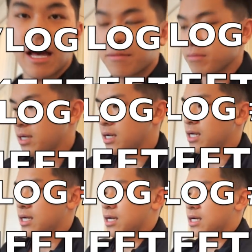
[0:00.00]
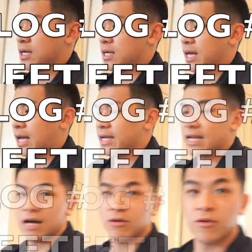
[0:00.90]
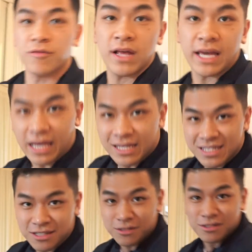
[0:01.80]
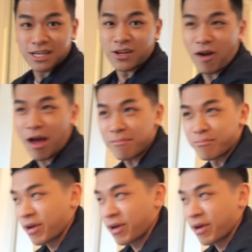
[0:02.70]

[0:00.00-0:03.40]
am gonna head down. Hopefully I can still grab